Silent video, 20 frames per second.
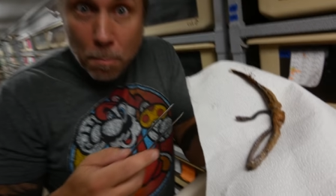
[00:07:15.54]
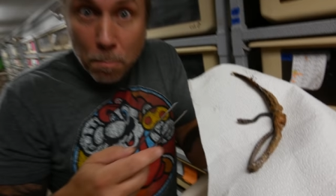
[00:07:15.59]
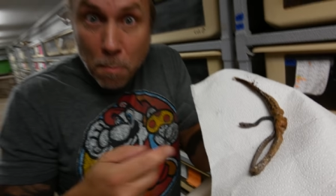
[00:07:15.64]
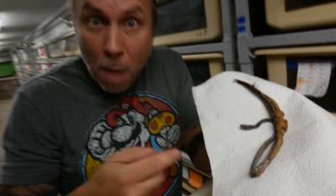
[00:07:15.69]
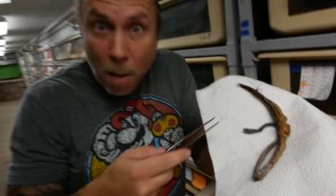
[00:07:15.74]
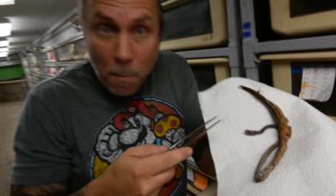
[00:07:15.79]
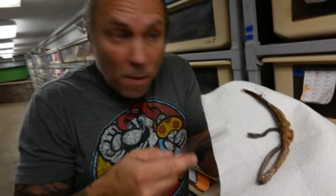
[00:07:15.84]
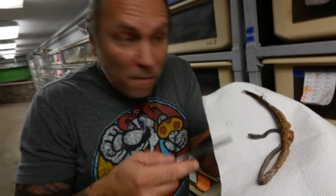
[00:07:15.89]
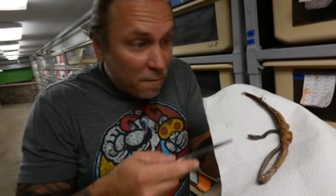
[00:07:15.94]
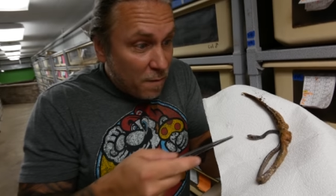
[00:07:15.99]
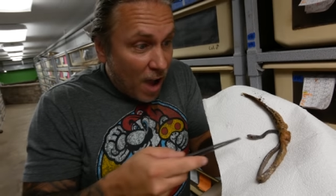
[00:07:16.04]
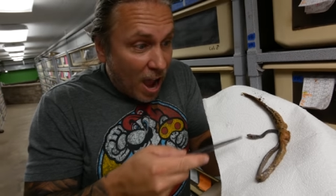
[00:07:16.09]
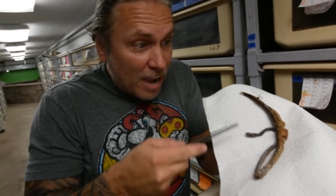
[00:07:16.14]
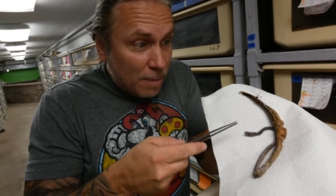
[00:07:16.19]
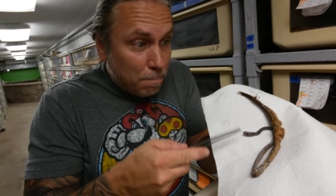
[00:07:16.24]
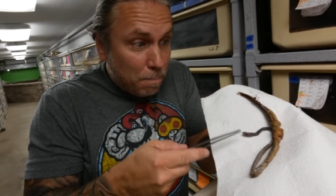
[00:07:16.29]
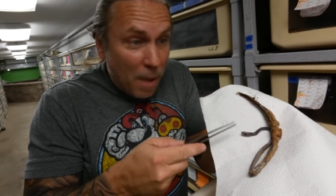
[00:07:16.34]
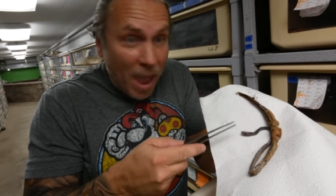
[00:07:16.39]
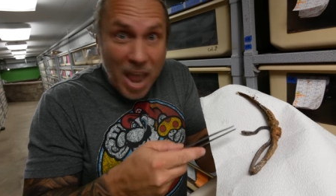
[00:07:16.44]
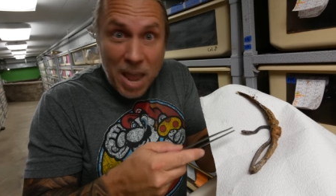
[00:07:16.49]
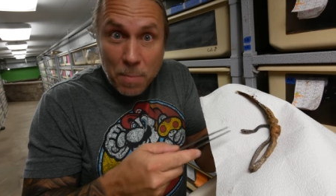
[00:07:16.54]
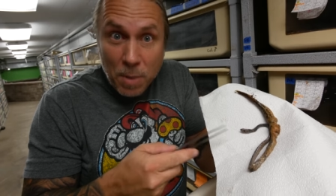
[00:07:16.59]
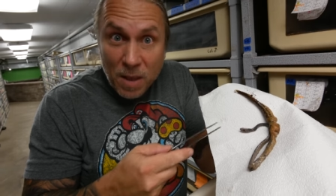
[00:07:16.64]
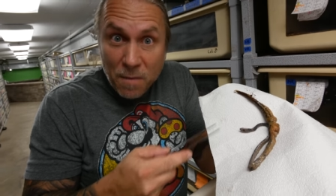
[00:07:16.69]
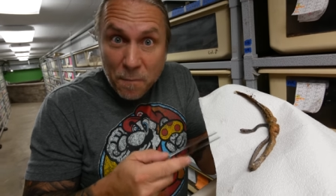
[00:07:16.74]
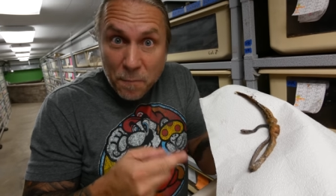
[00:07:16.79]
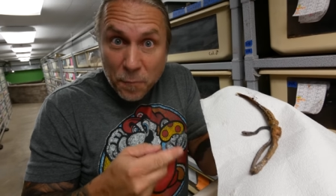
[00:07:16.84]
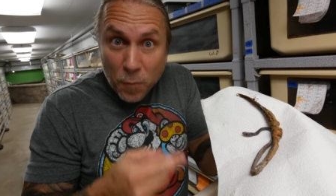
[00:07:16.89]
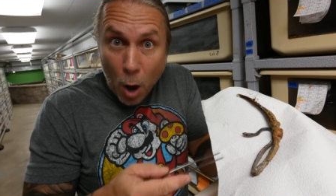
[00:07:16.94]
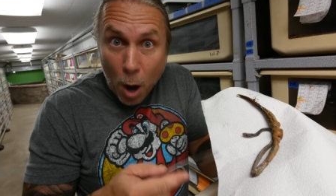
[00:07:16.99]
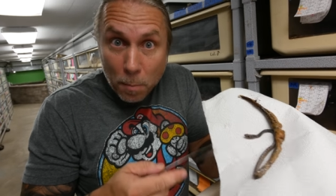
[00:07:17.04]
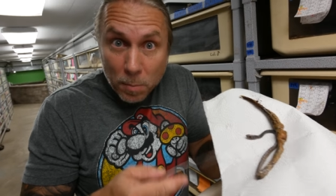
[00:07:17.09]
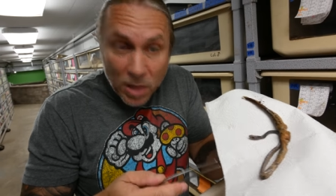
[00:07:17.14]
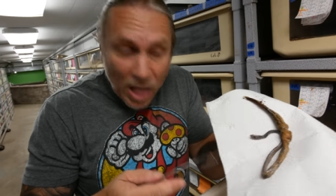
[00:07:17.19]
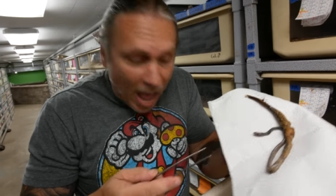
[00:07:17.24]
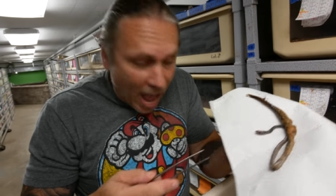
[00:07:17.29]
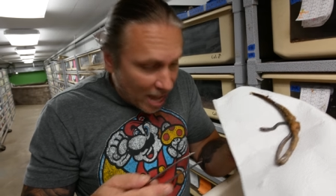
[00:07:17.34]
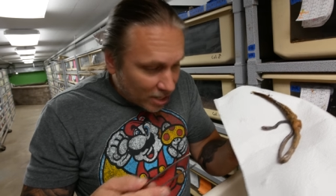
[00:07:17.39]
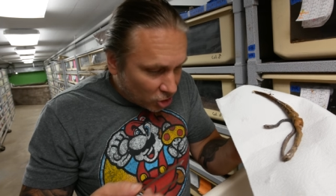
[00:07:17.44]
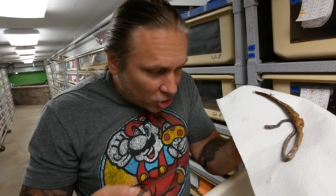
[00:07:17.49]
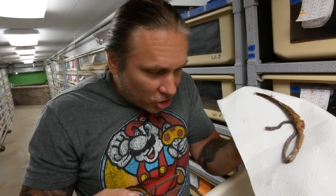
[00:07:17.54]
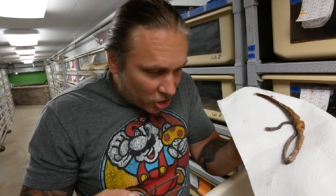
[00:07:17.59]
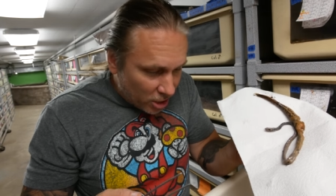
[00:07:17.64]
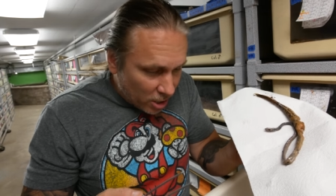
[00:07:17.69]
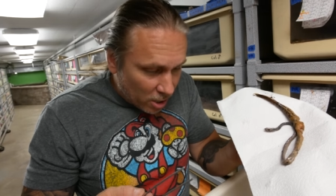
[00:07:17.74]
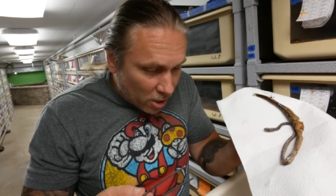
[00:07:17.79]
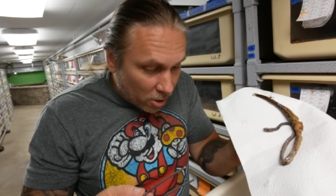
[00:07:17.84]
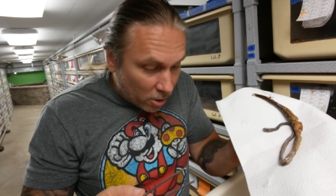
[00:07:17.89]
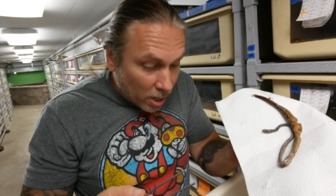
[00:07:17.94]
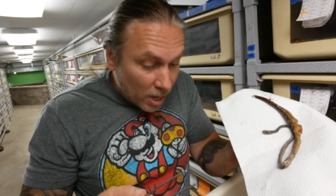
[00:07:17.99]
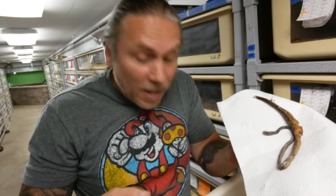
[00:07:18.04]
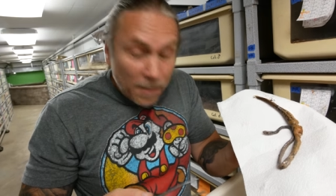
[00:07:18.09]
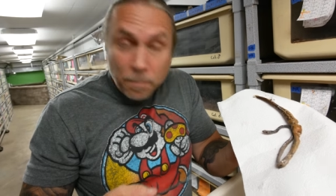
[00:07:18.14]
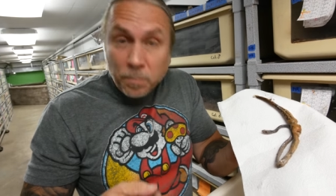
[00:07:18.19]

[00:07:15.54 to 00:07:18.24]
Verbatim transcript: mummified baby from last year.